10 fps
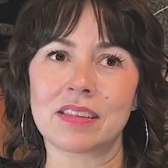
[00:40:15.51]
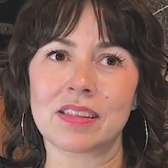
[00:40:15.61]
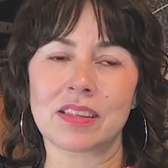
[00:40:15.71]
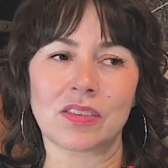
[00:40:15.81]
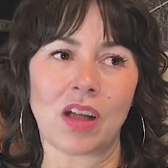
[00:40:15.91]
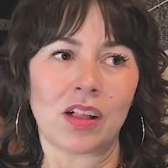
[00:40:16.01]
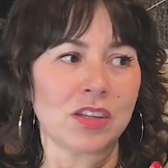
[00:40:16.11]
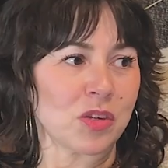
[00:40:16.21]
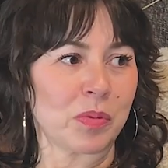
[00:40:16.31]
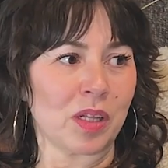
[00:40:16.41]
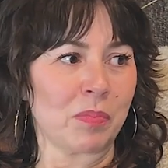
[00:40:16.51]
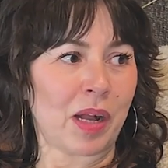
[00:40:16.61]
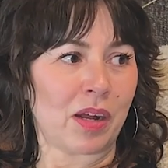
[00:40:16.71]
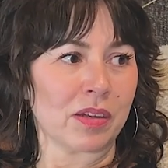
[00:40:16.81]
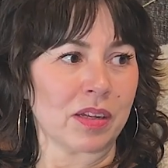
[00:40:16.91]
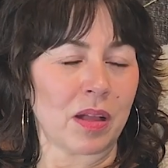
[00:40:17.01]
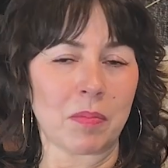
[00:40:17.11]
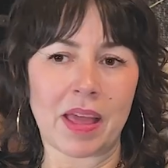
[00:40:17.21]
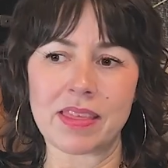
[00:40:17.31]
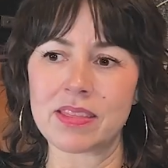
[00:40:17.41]
knowledgeable about.
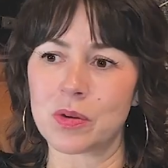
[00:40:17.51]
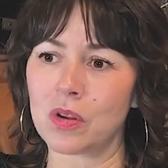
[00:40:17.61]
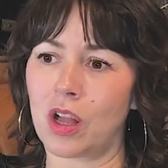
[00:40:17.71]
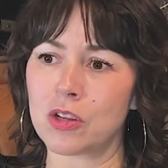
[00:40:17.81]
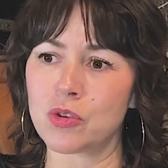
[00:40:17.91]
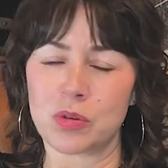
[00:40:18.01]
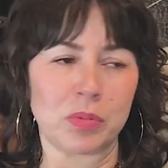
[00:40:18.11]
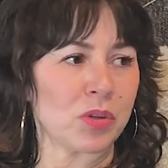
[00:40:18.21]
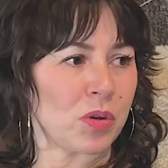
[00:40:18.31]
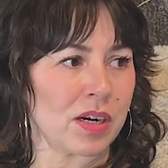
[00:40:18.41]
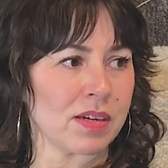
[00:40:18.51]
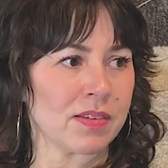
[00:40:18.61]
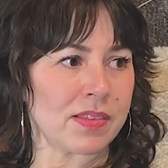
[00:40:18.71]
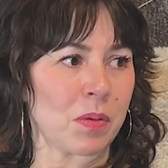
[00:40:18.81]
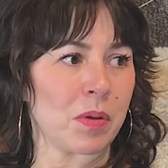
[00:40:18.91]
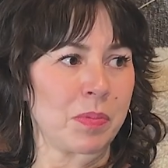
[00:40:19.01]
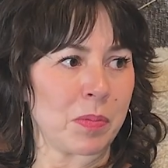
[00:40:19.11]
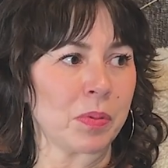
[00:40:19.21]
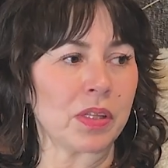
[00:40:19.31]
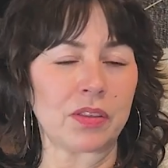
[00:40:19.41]
I think they were called troubadours. They were
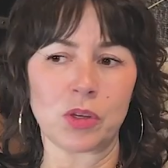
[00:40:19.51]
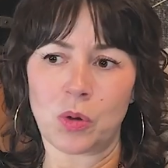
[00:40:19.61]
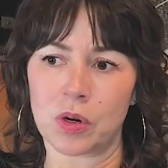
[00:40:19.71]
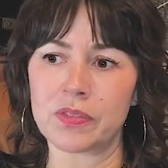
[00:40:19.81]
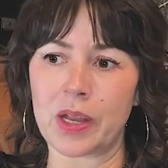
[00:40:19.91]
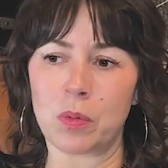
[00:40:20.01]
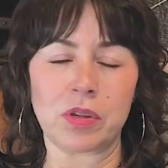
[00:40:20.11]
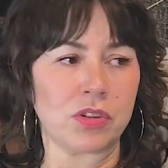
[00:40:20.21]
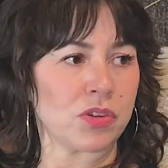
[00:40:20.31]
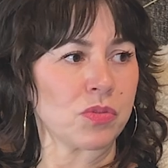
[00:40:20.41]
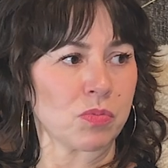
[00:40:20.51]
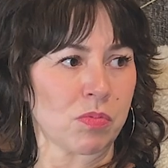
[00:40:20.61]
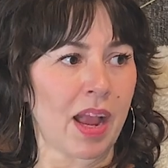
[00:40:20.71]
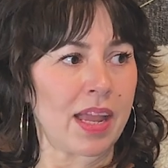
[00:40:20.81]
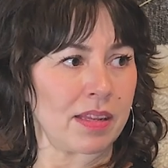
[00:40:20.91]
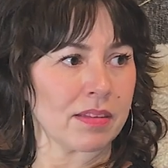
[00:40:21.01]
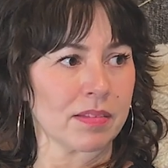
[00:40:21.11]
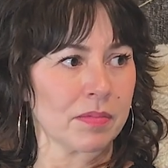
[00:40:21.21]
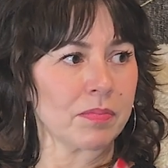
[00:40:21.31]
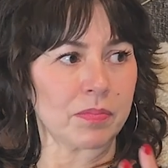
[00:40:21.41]
people in the court that would just write
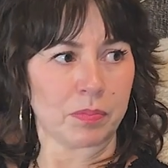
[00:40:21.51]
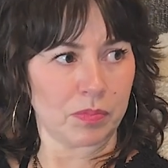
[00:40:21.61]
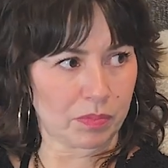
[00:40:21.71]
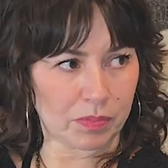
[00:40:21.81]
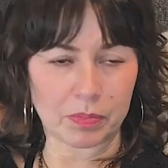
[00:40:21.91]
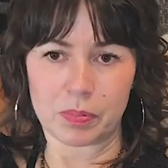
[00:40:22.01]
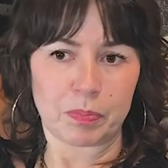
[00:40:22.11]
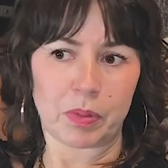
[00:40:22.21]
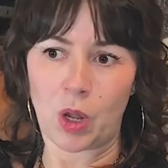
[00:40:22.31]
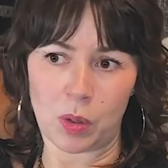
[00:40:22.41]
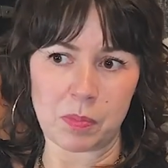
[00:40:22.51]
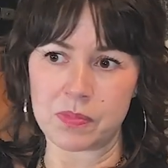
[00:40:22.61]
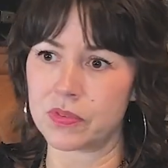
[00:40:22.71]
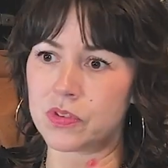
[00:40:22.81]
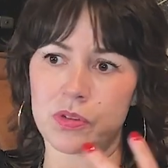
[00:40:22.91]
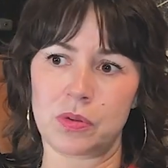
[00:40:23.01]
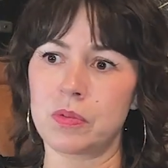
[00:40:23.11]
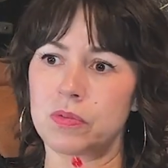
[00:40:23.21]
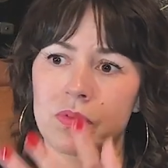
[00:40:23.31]
poems to